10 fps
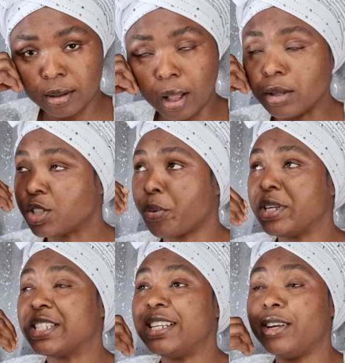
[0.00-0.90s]

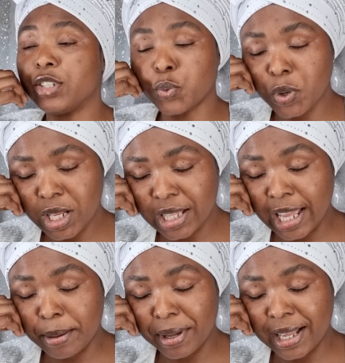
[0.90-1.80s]

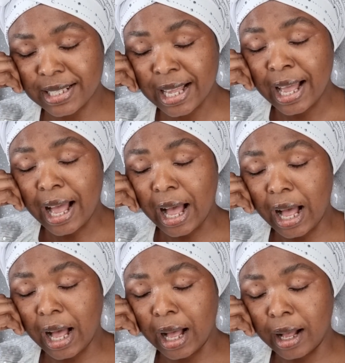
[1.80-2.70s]

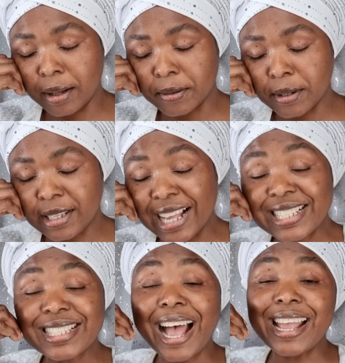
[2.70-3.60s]

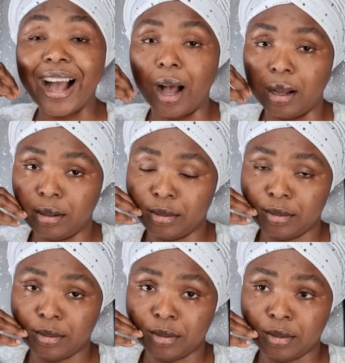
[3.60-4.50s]

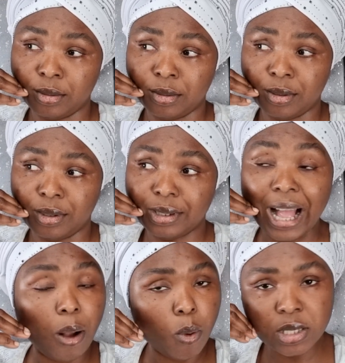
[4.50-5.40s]

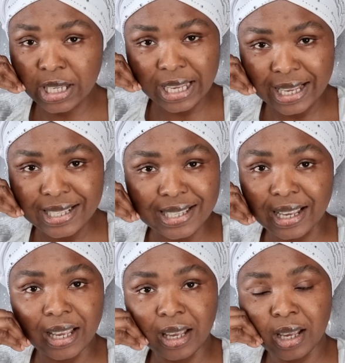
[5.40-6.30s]
That wasn't
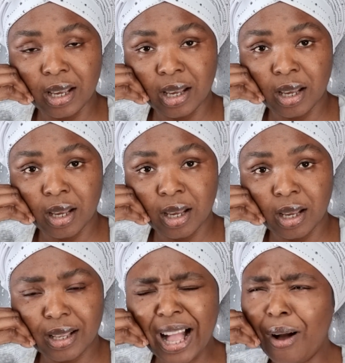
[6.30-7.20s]
easy.
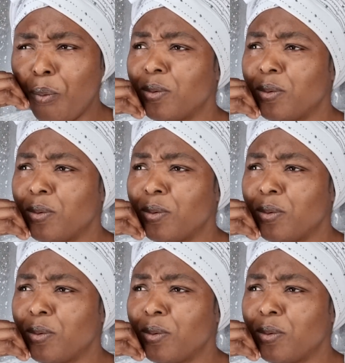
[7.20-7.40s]
That,